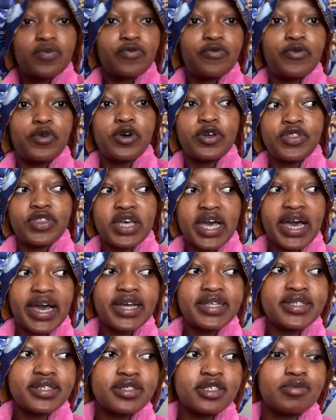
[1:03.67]
for
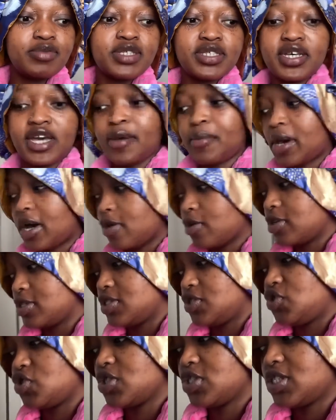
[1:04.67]
that. In the meantime, I
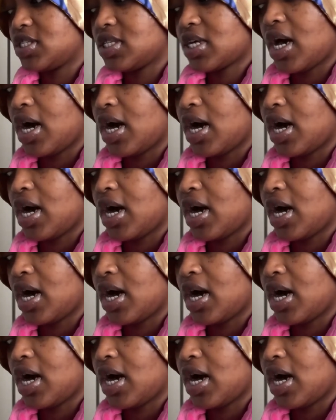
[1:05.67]
was just